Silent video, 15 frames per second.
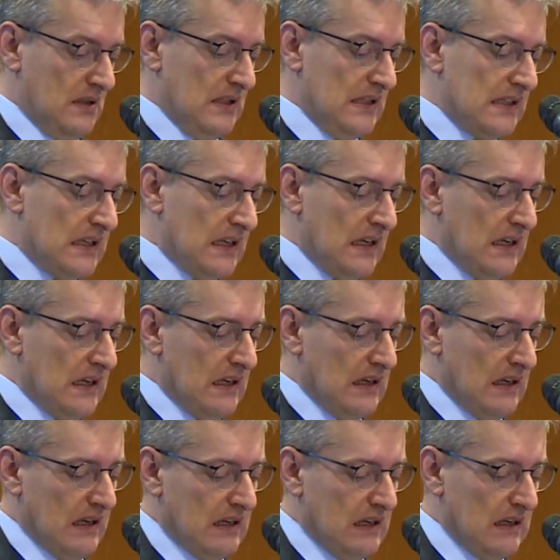
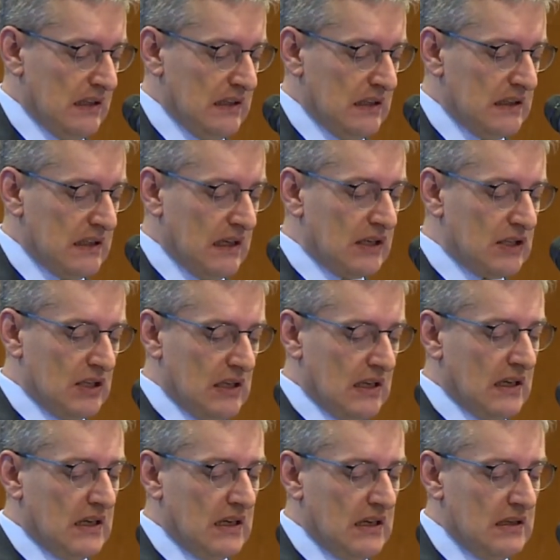Screening and early detection
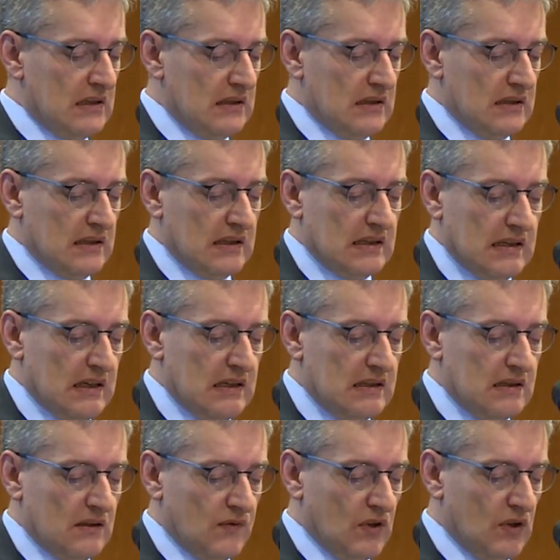increase the
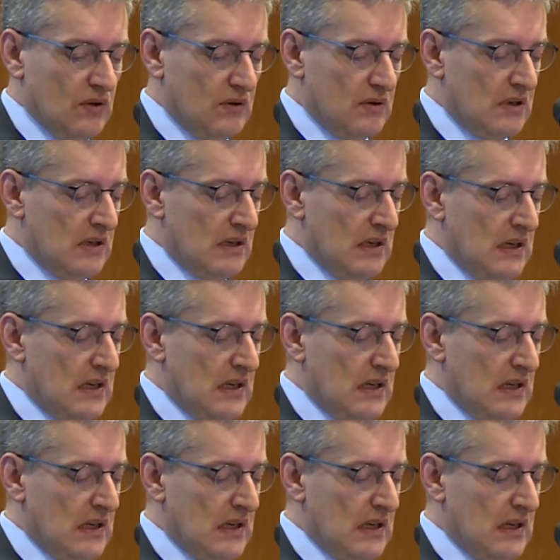success of cure